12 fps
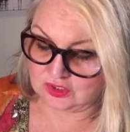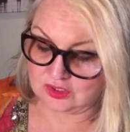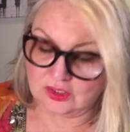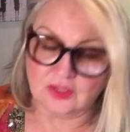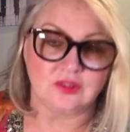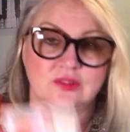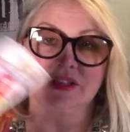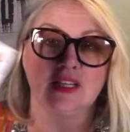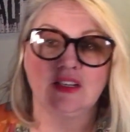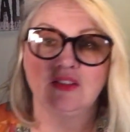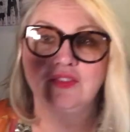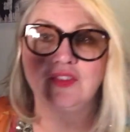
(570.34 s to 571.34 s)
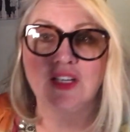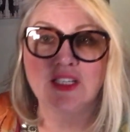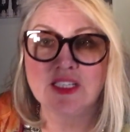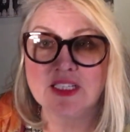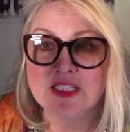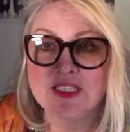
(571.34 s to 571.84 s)
look,
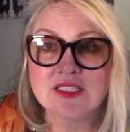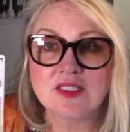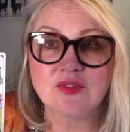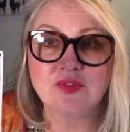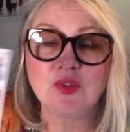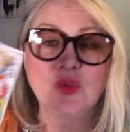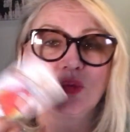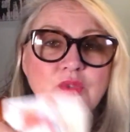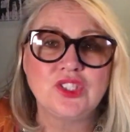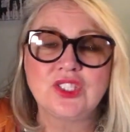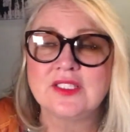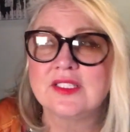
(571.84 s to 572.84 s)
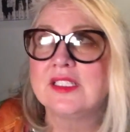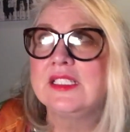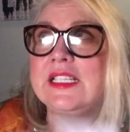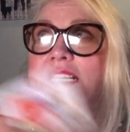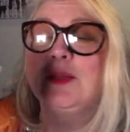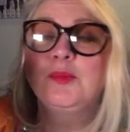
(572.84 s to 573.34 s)
clarifying it is the Fool, which is a
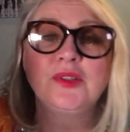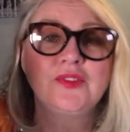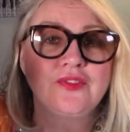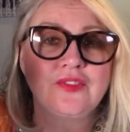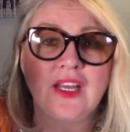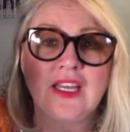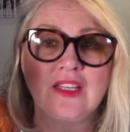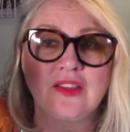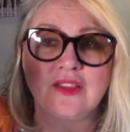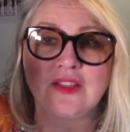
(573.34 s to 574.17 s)
leap of faith.